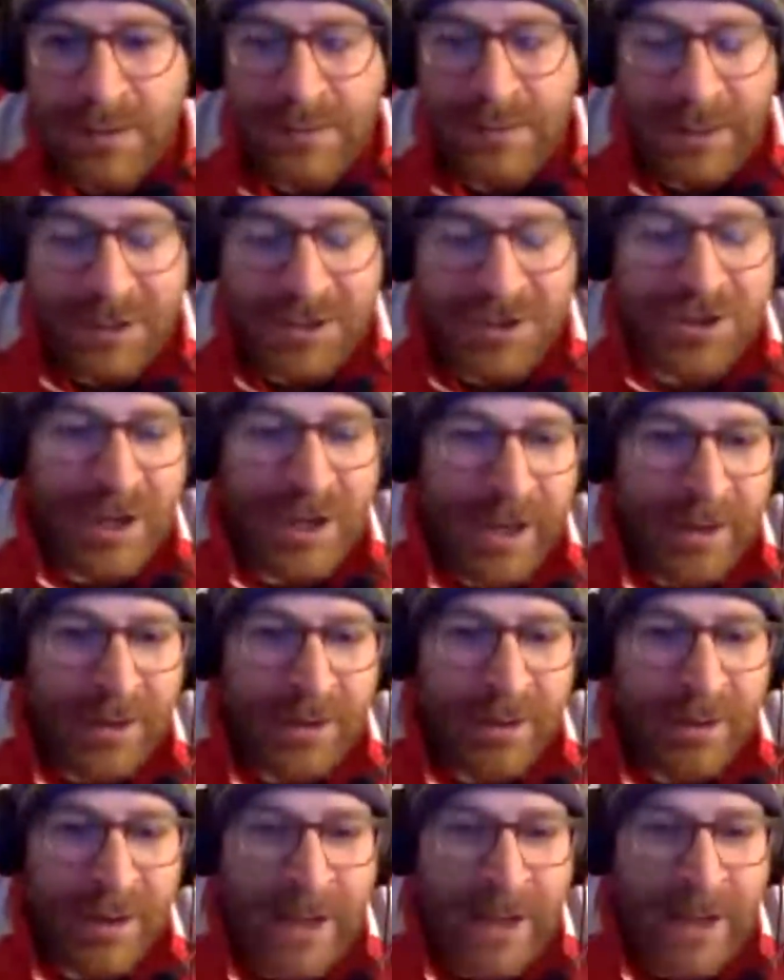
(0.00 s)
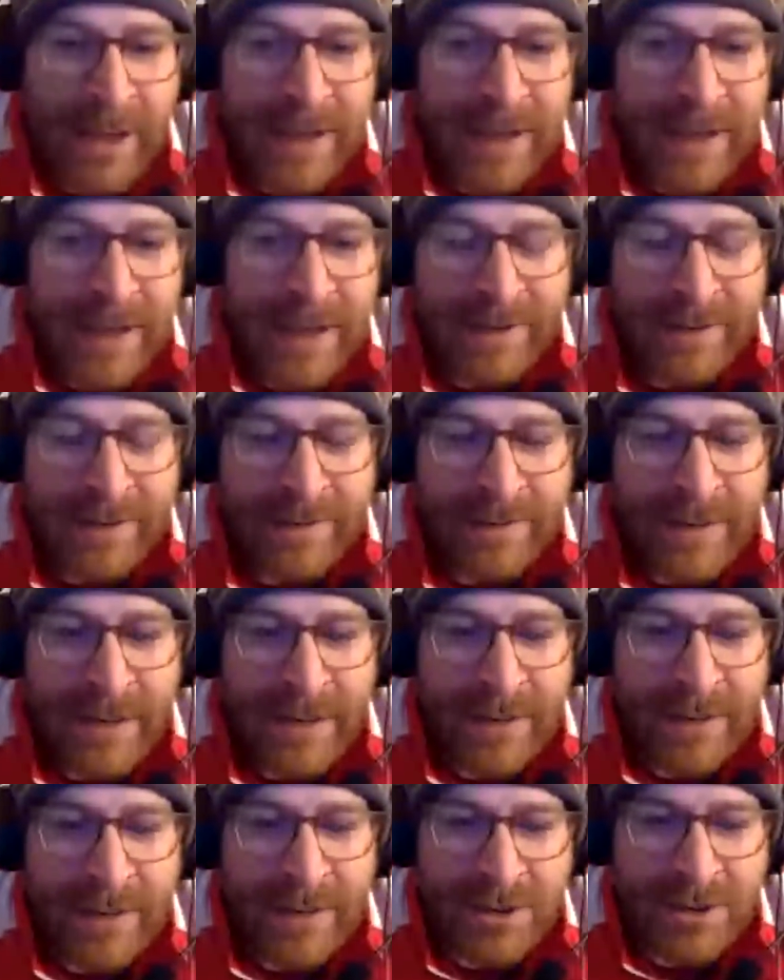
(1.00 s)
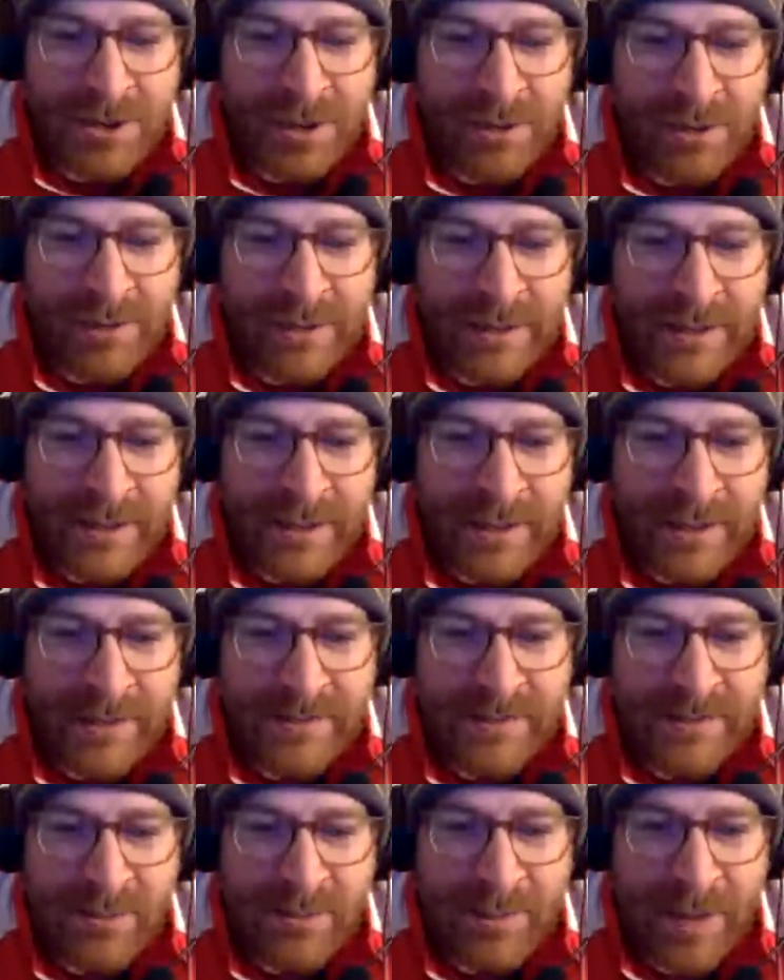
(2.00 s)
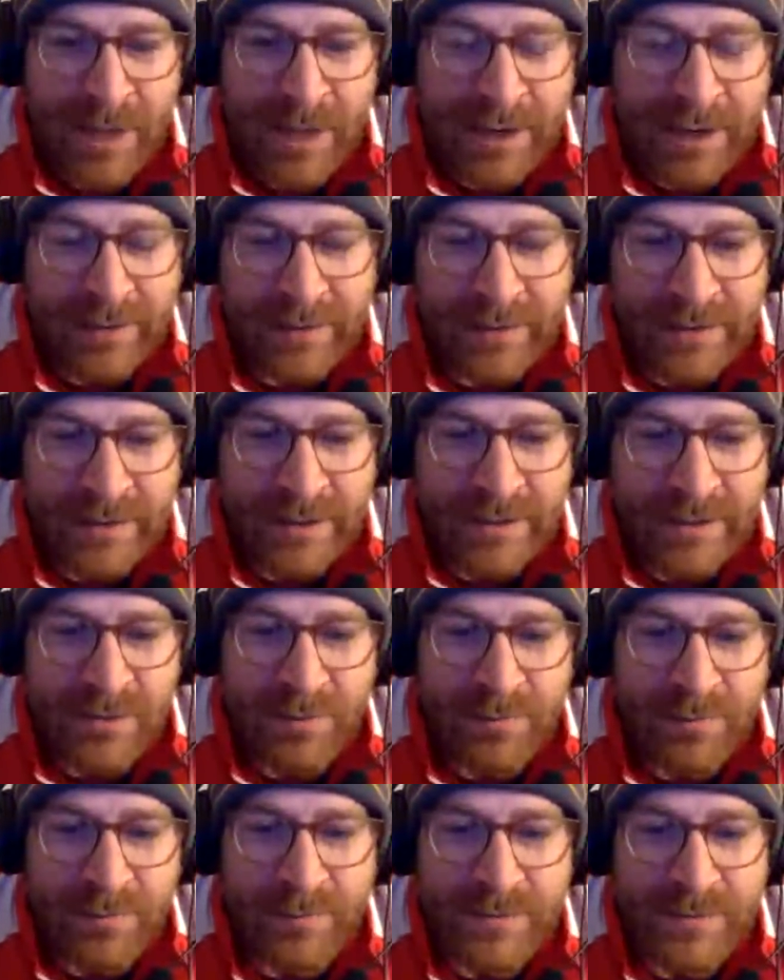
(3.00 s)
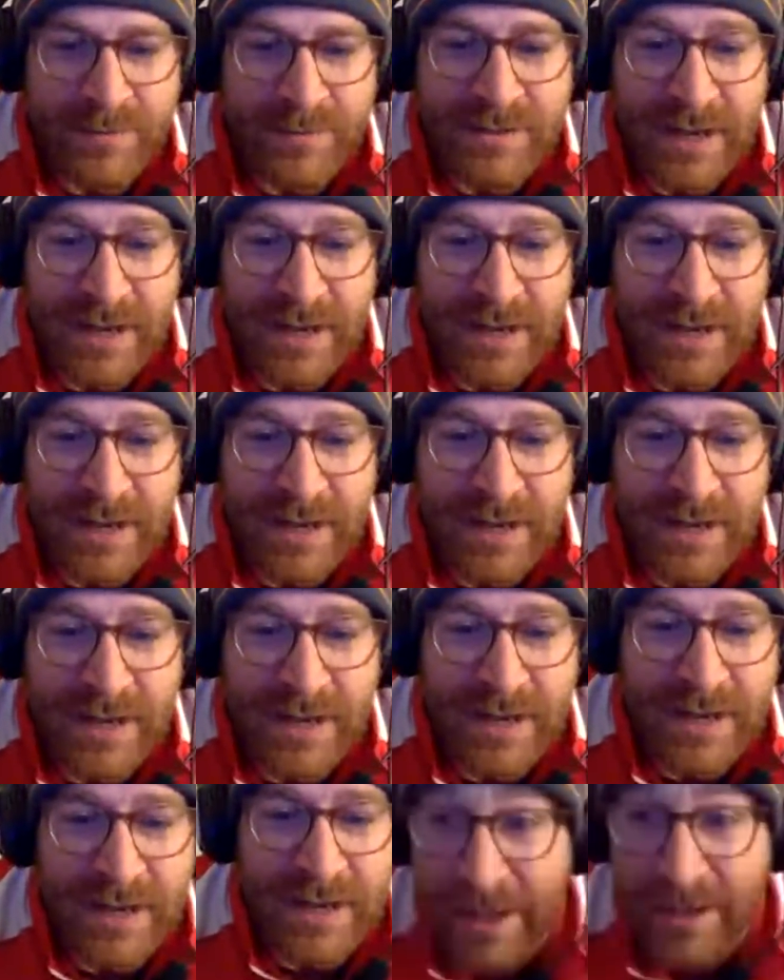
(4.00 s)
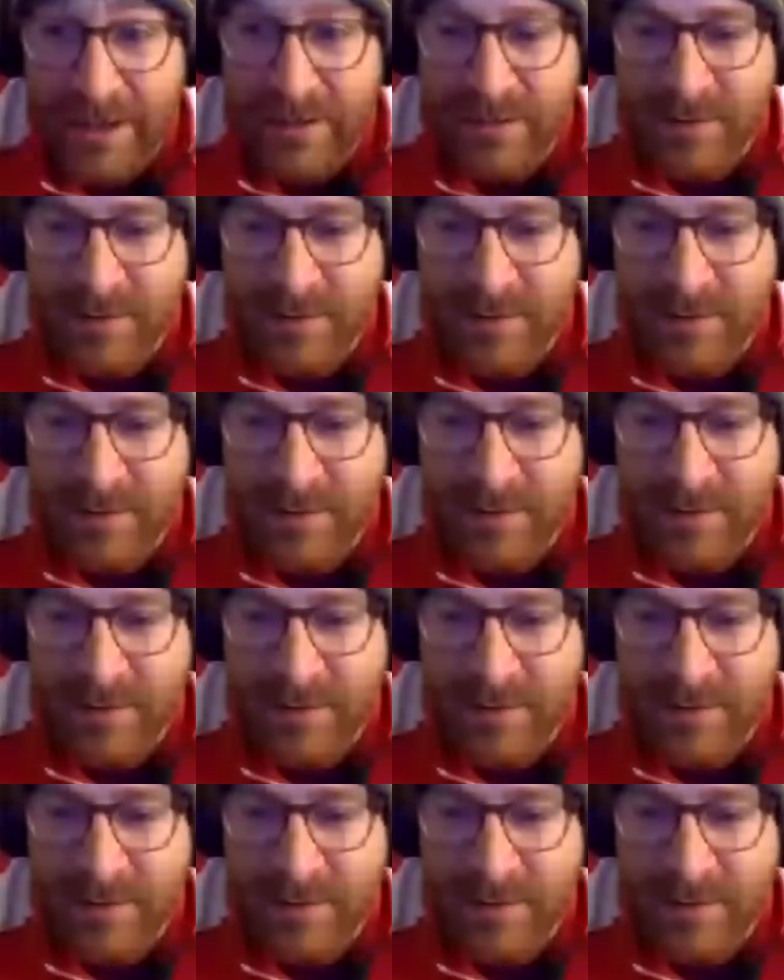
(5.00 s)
Lichtsteiner and Koscielny at centre back. I think that's our safest bet.